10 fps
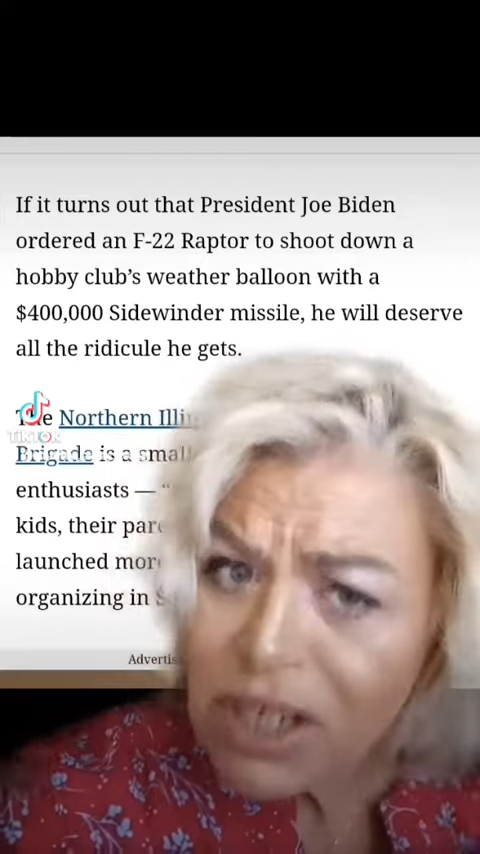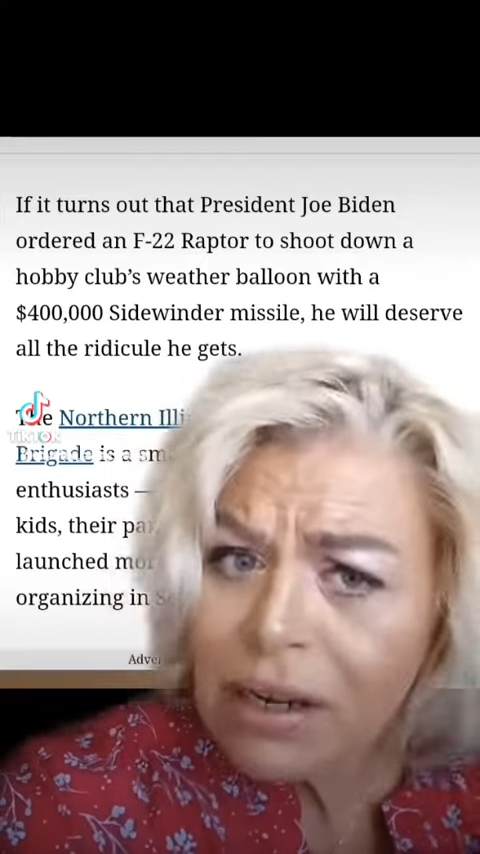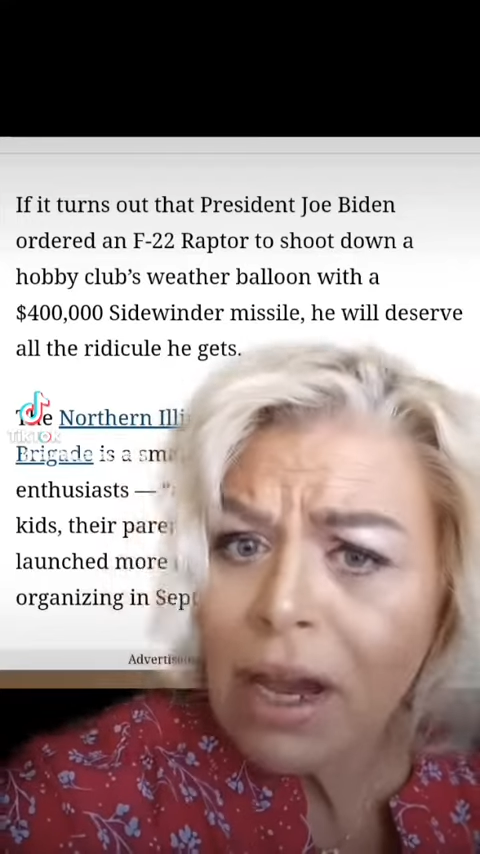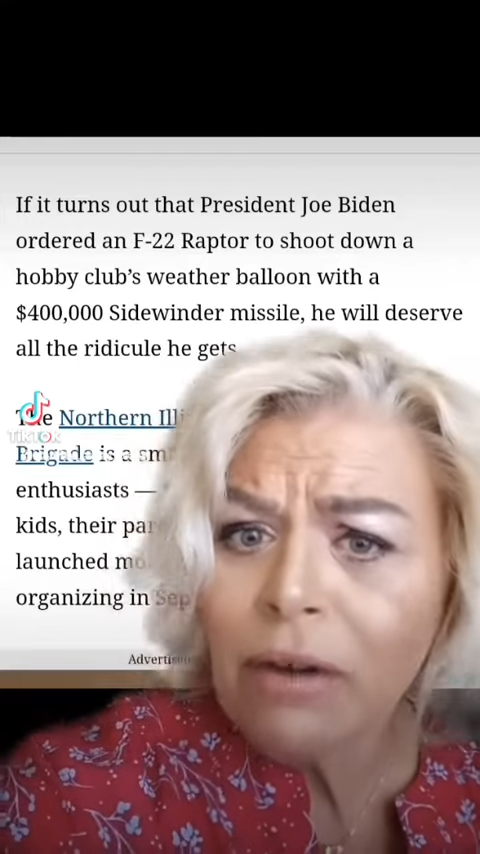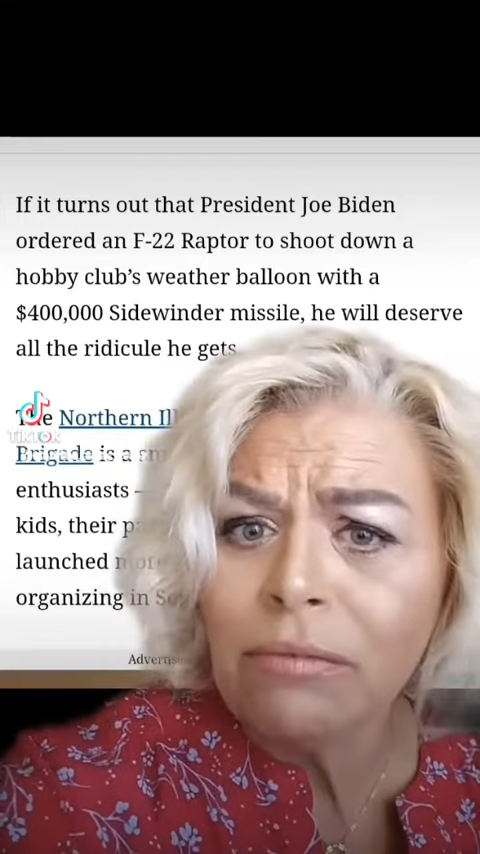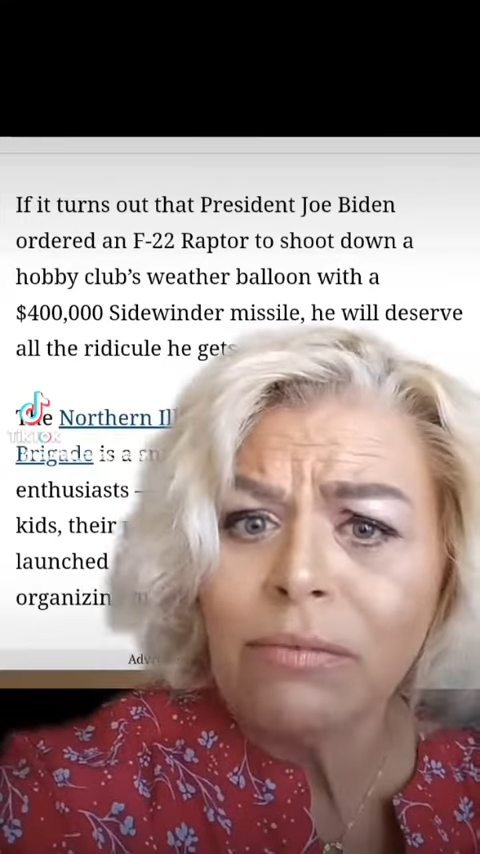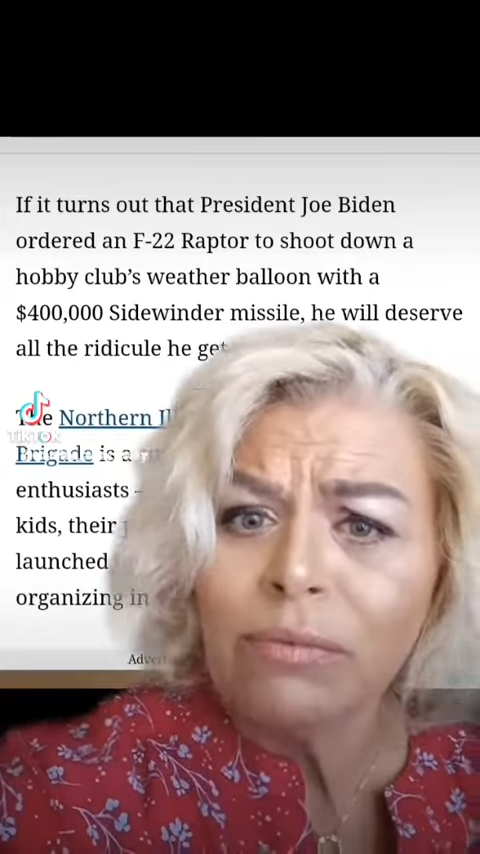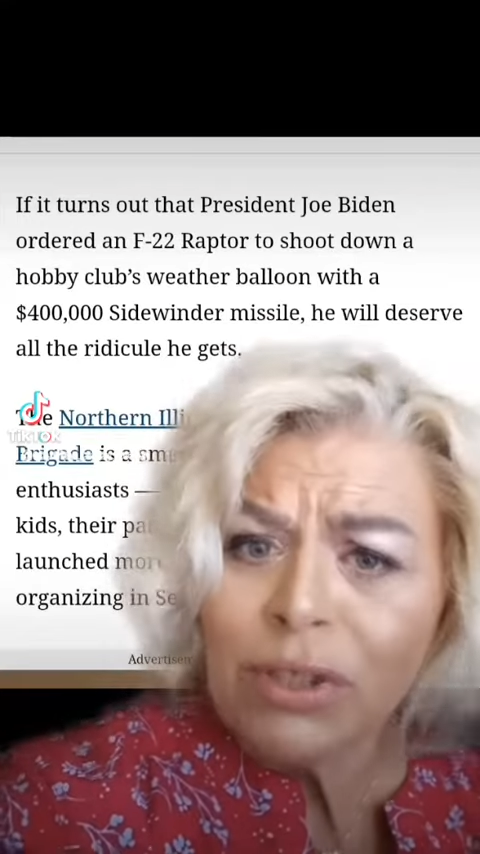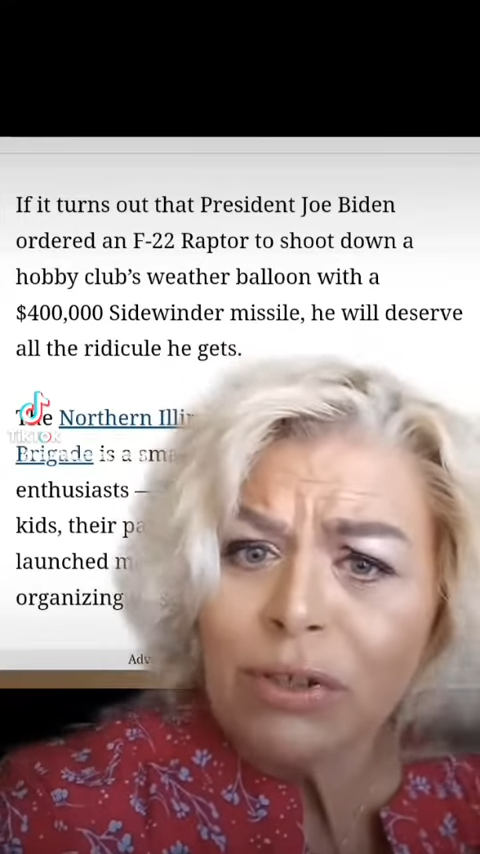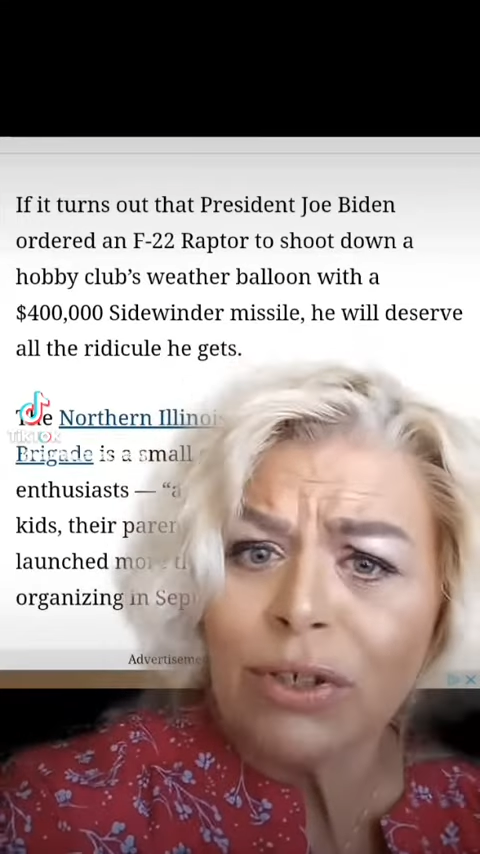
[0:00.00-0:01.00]
you know,
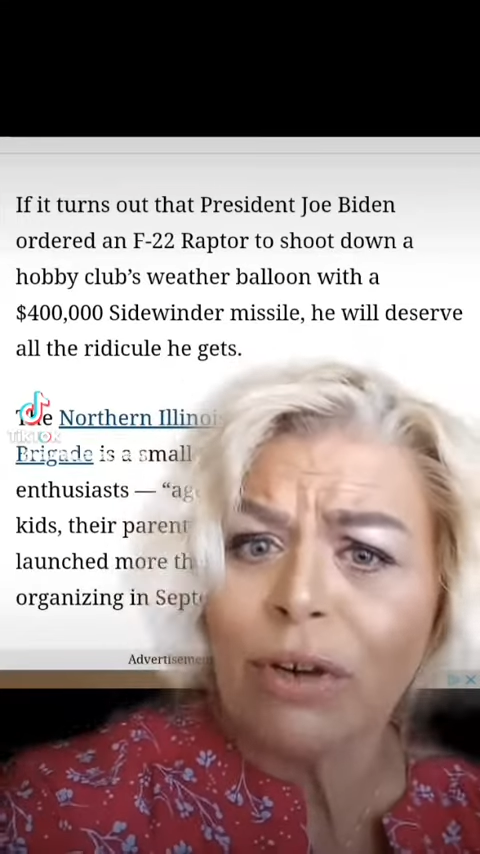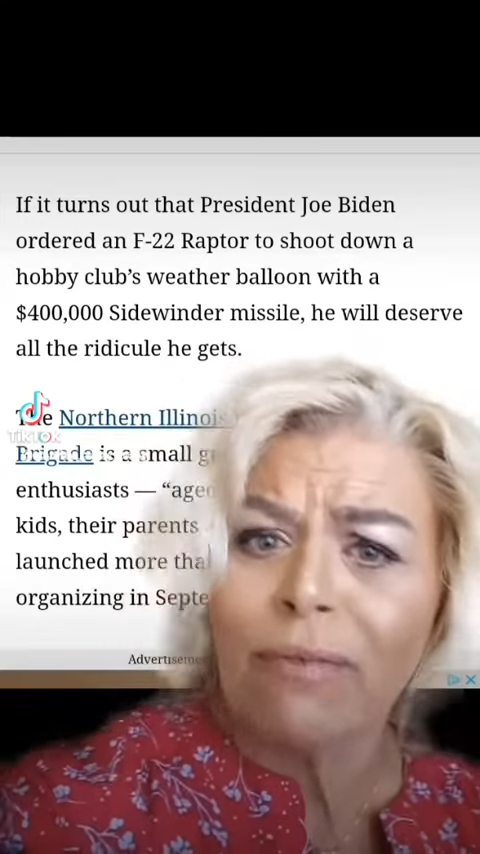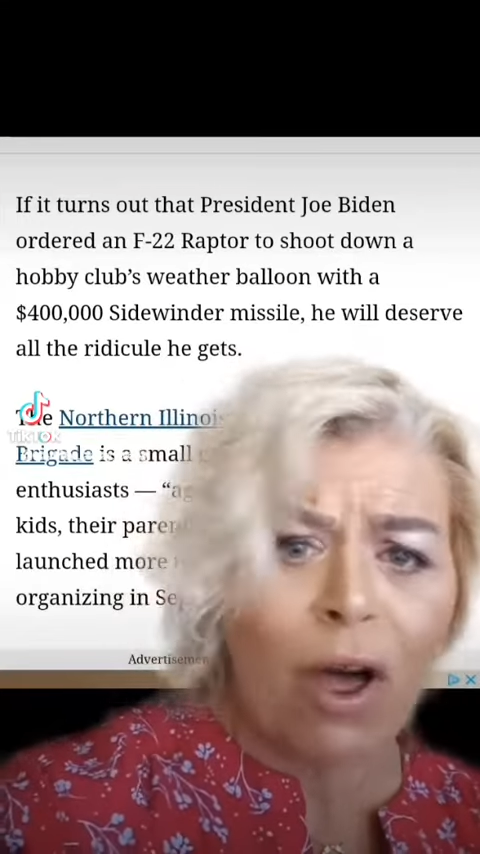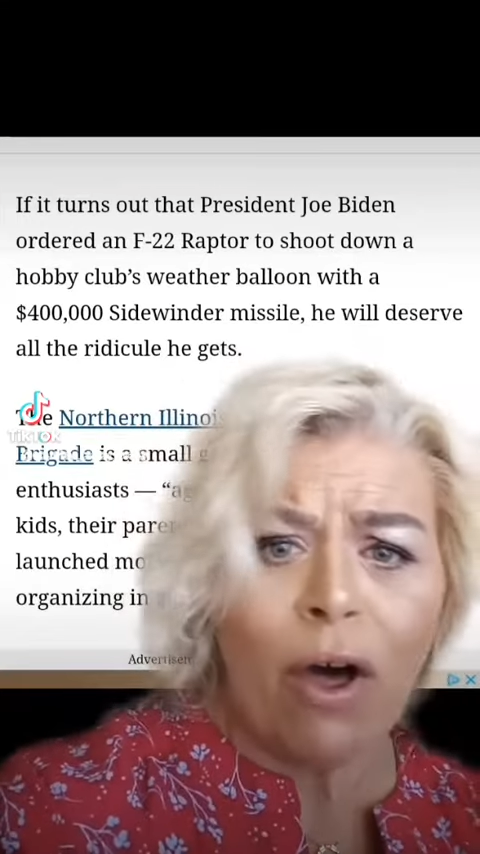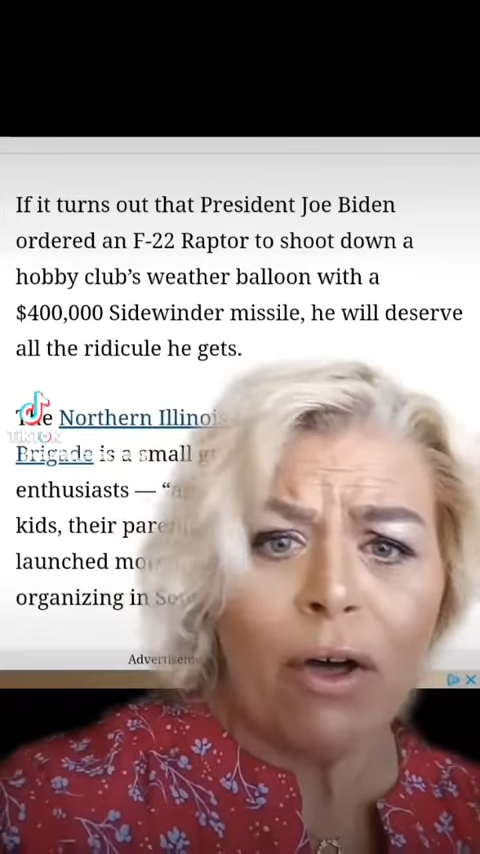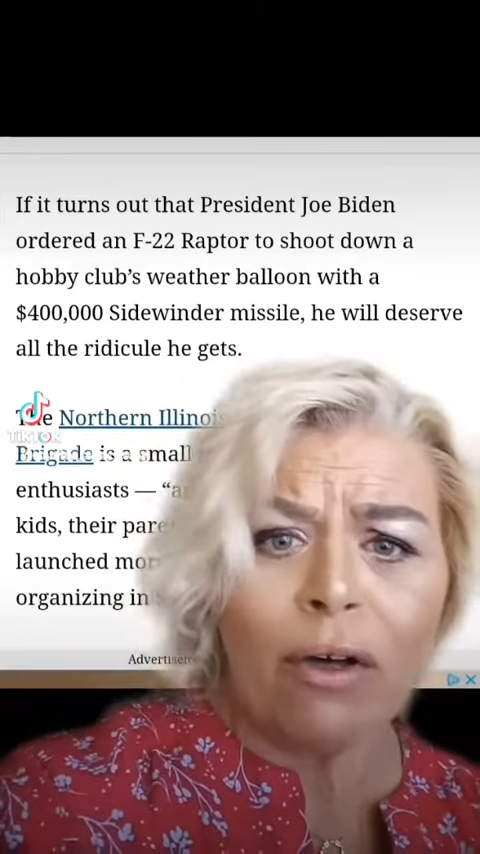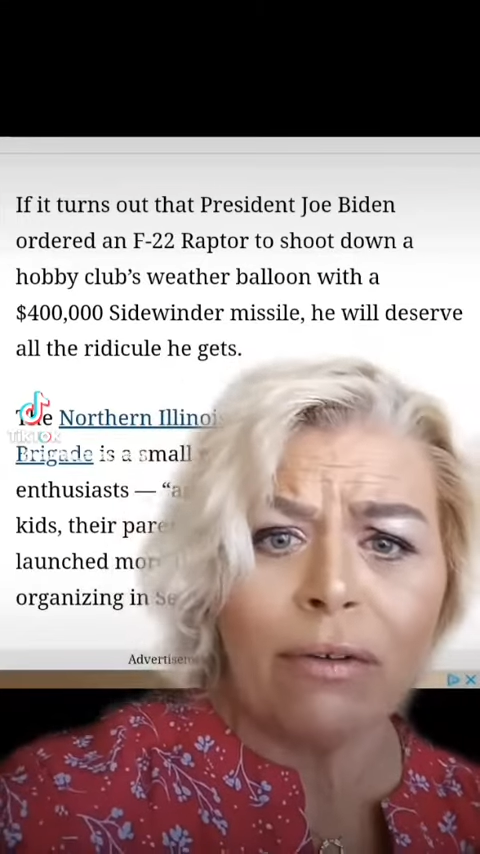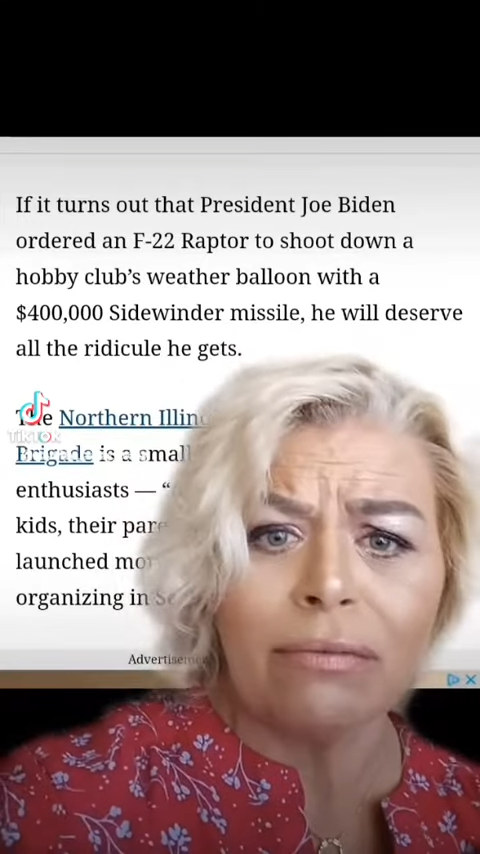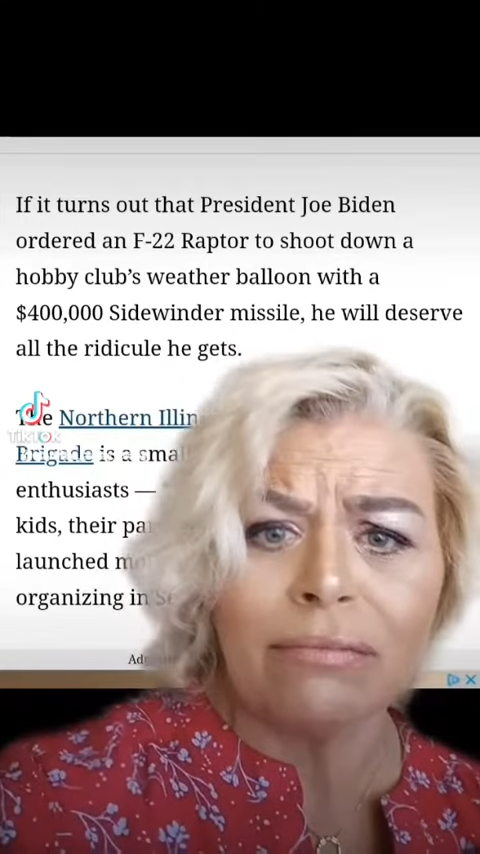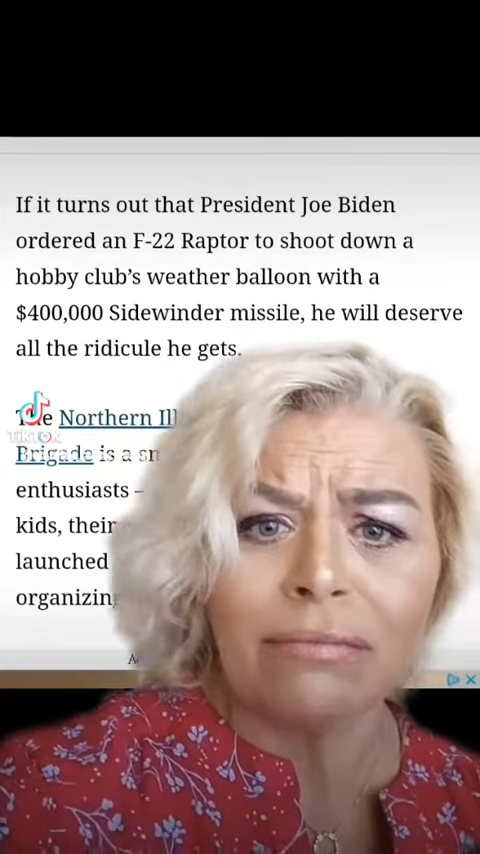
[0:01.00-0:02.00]
we deserve
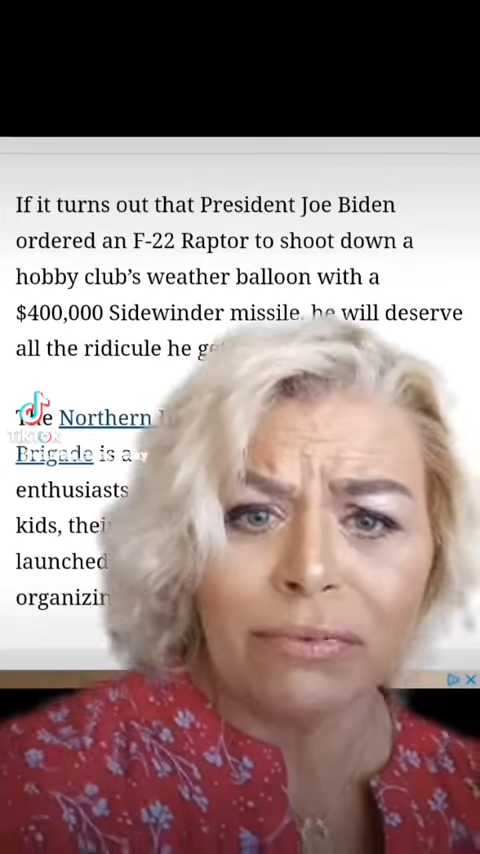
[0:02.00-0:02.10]
all